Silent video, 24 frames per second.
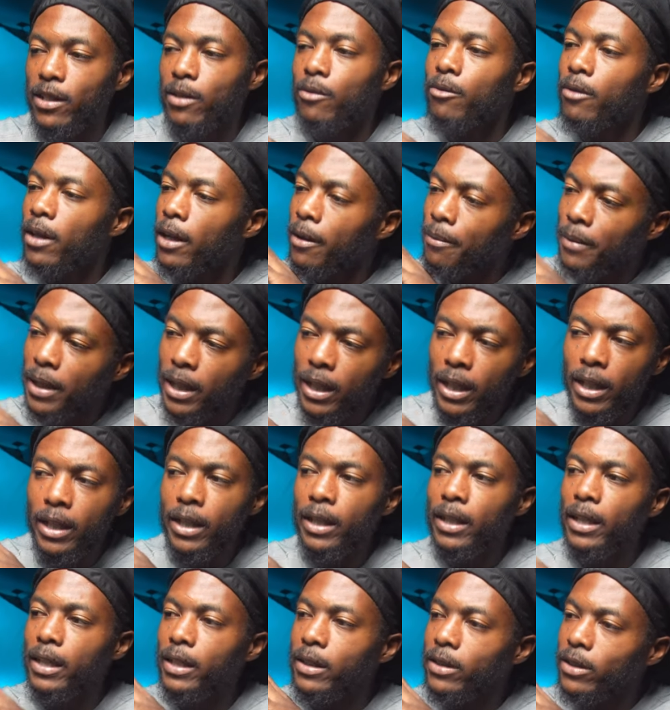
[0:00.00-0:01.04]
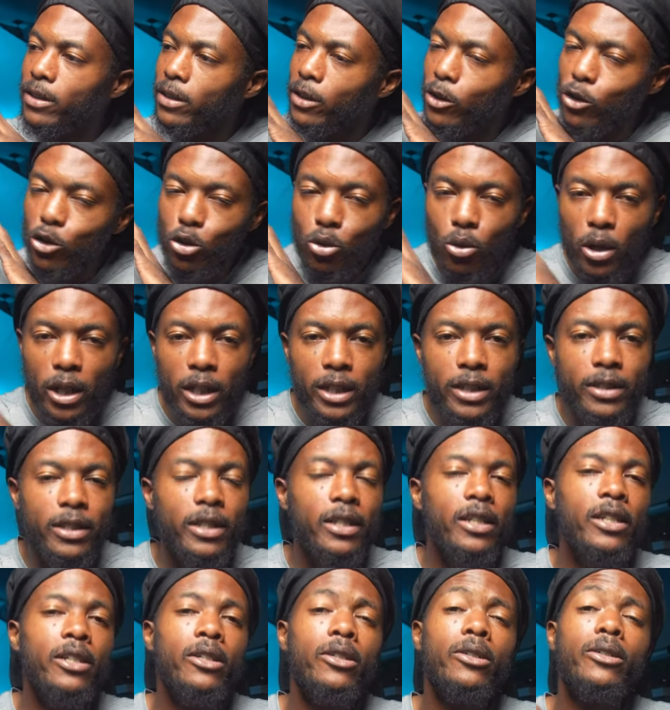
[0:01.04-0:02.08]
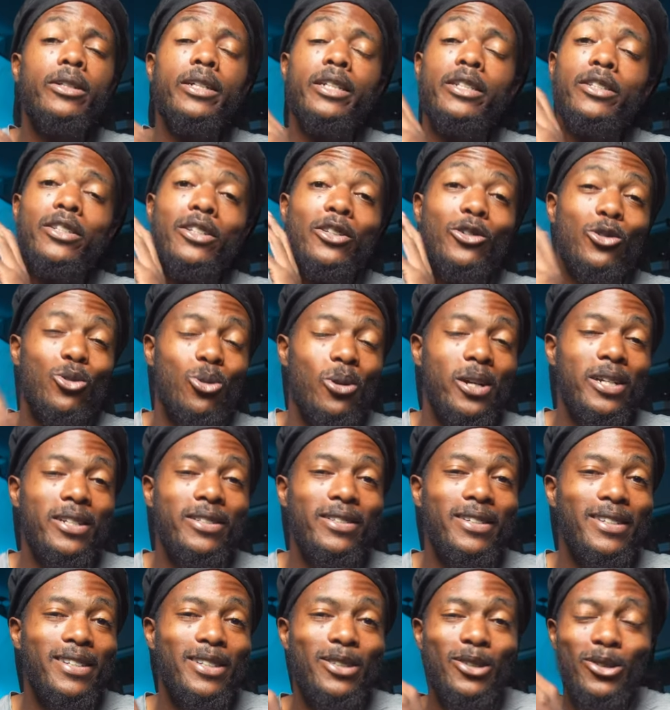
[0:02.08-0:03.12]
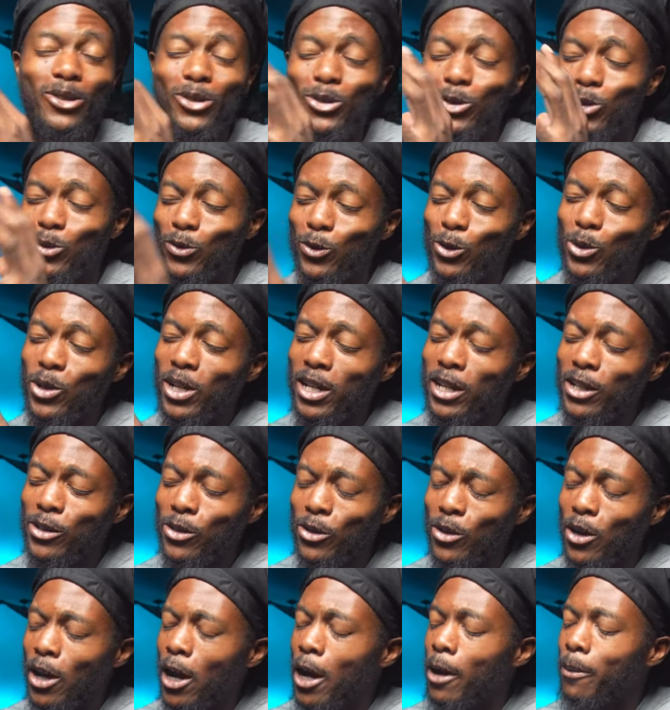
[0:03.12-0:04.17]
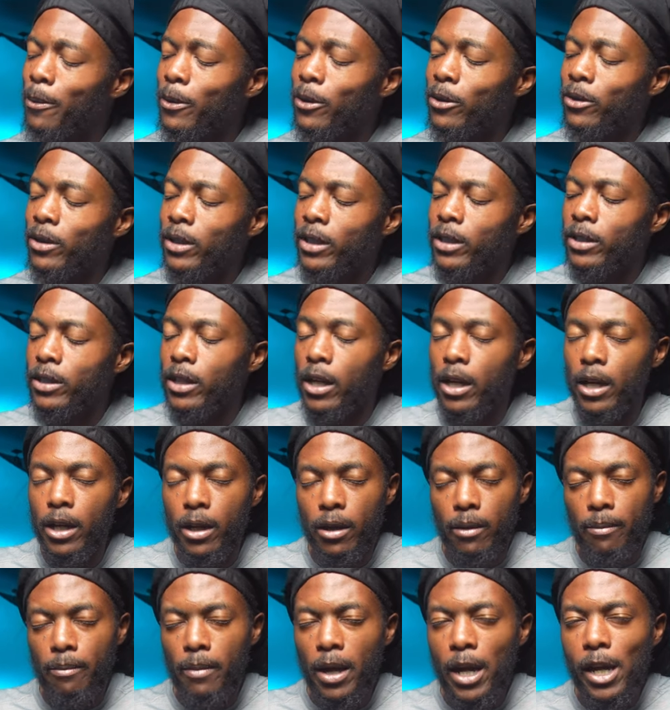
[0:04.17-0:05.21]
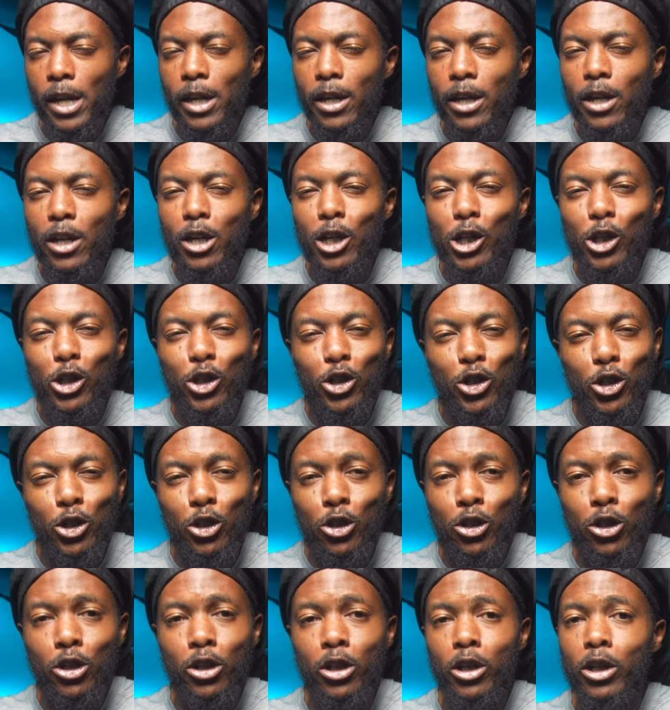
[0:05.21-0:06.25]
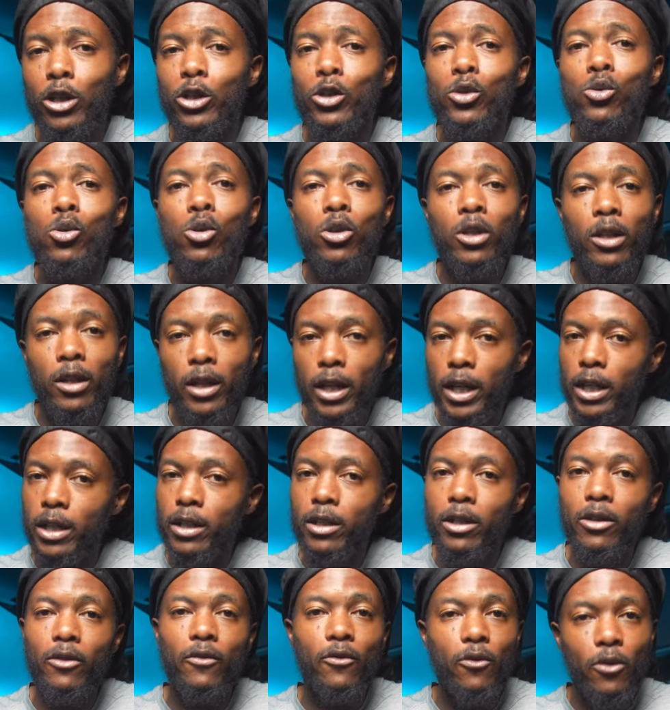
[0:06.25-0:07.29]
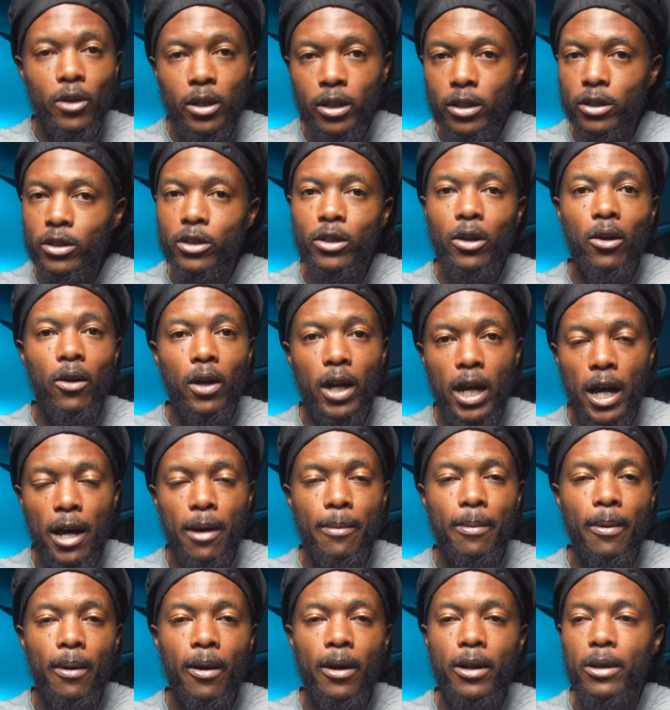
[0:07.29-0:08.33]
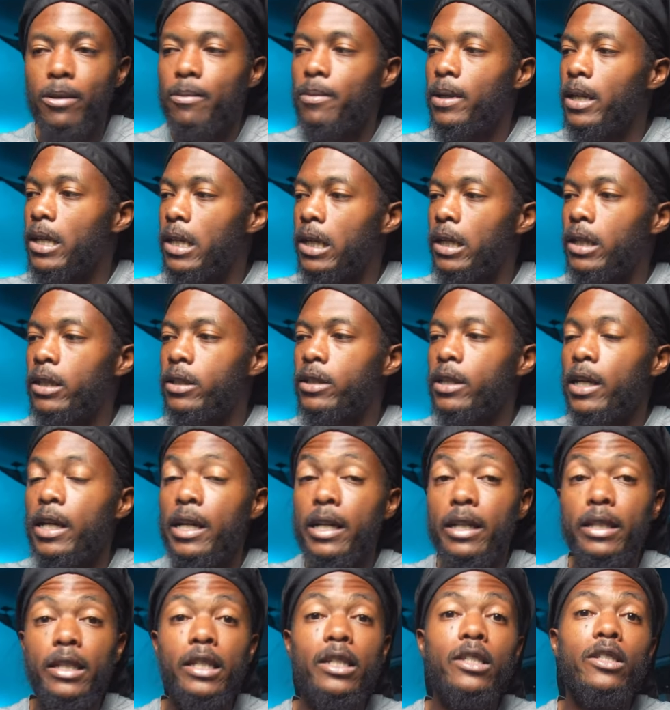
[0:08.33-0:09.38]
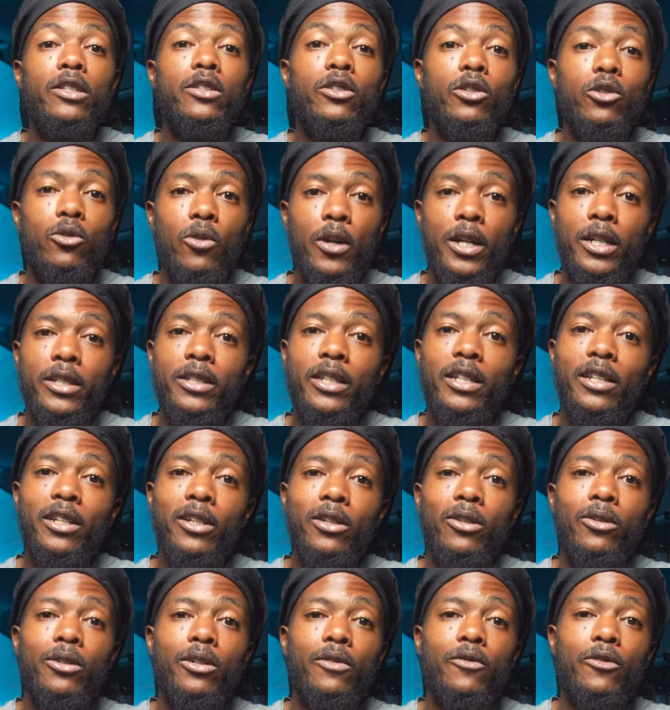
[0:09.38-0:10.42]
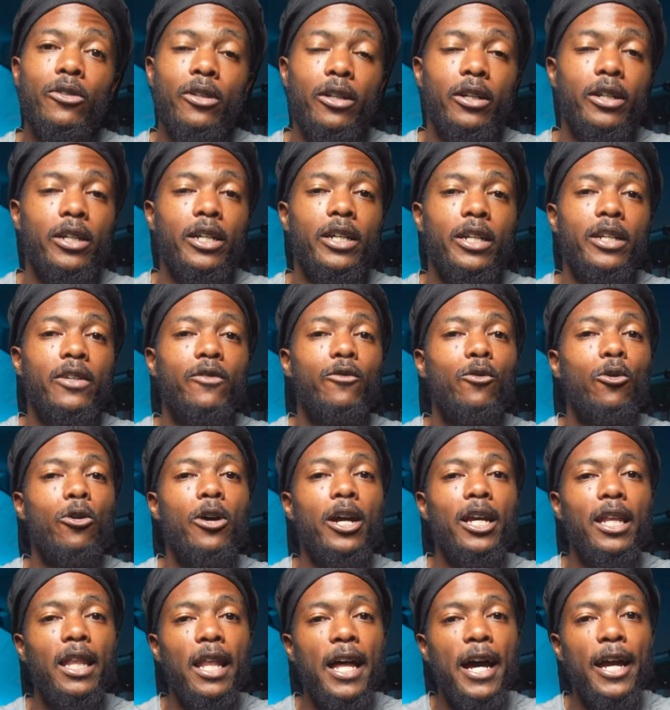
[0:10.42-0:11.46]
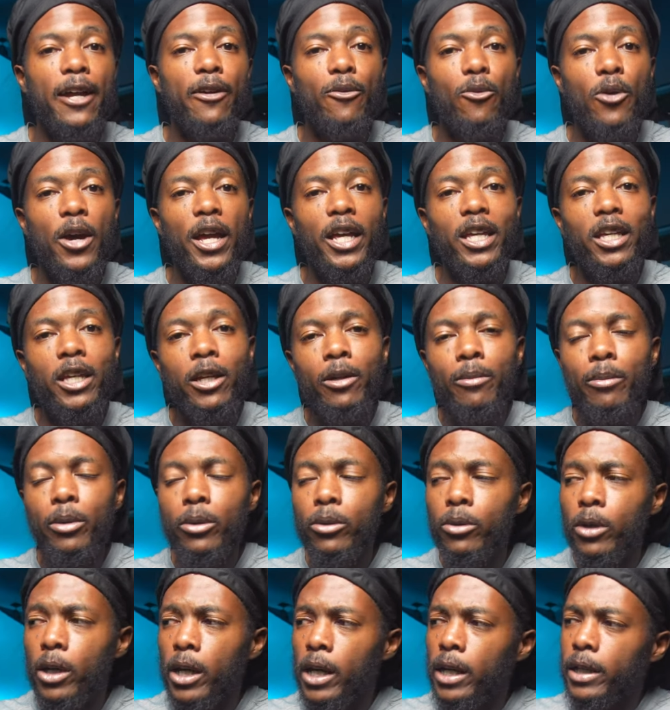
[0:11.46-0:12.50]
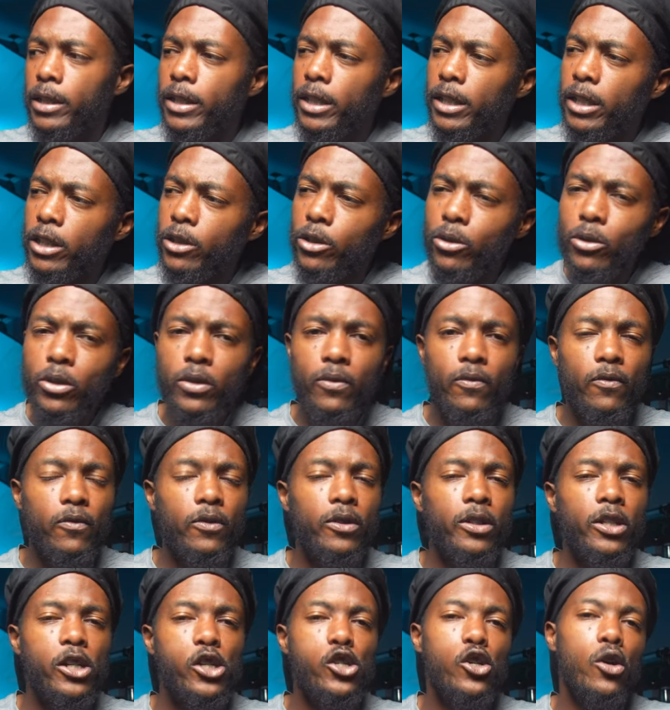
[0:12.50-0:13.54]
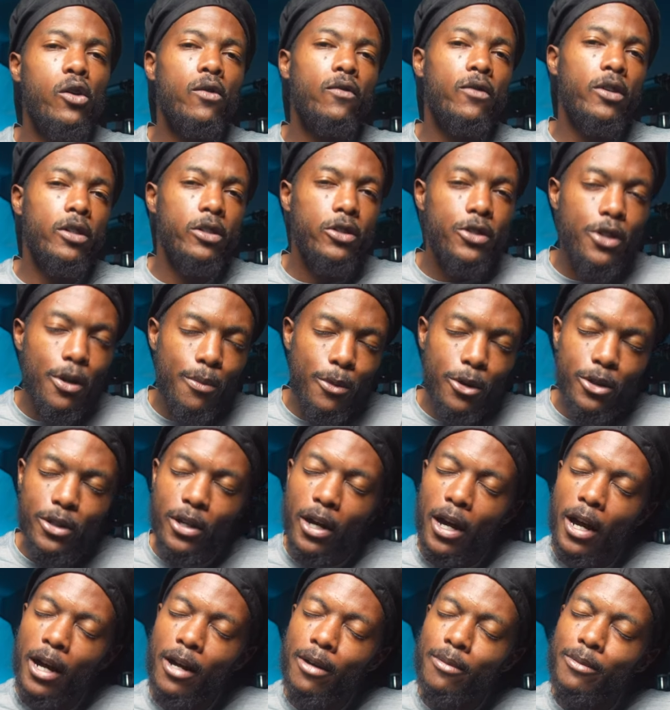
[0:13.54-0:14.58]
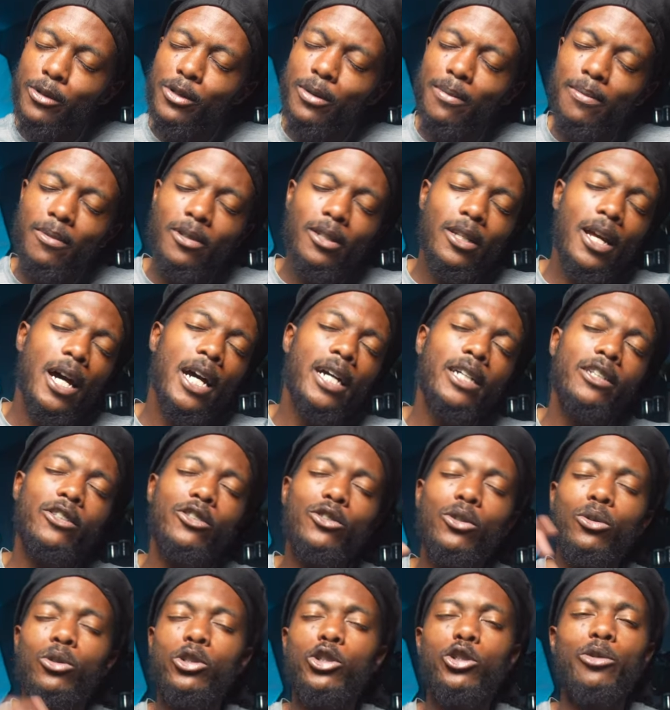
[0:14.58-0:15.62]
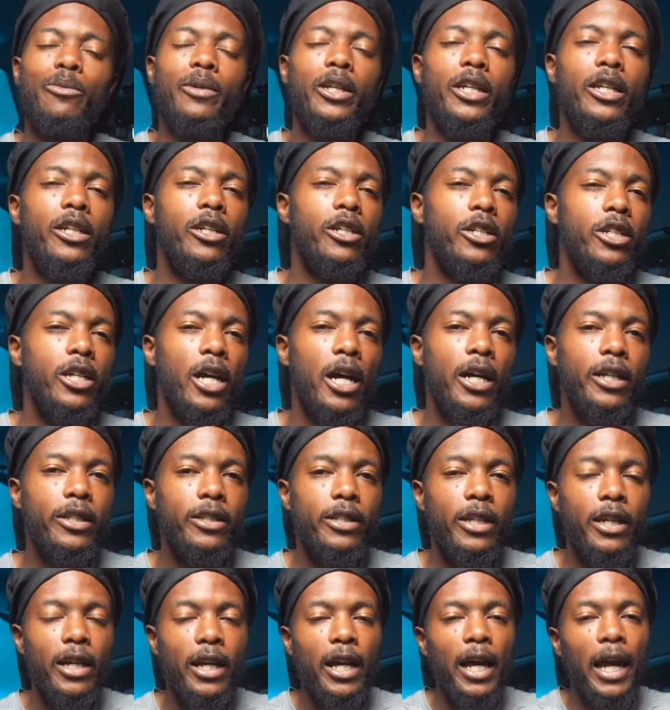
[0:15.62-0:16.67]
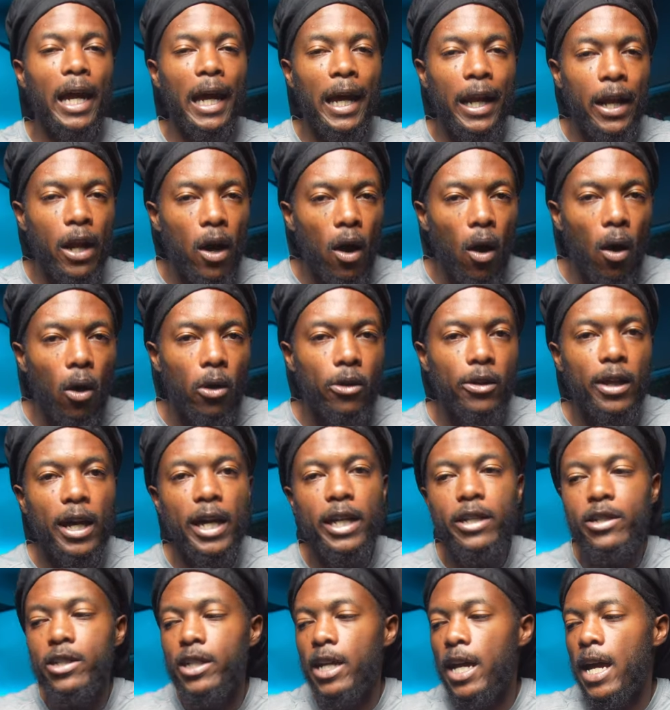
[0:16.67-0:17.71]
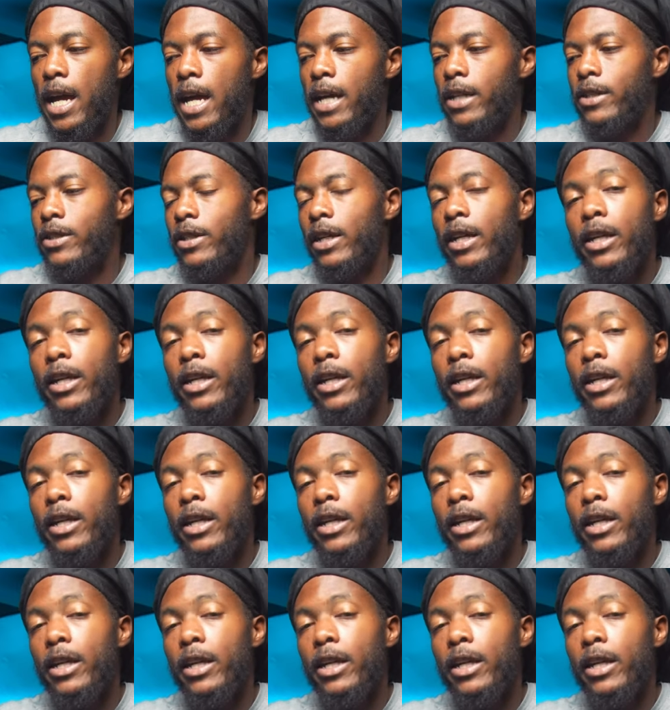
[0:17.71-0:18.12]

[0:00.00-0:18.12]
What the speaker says: And when I mean it's a crazy deal, it's a crazy deal. So if you guys aren't hopping on this, make sure, you are letting your friends know to hop on it, because this is a crazy deal if you're looking for a lightweight gimbal to get you some footage over summertime, some nice social media shots, and all that jazz.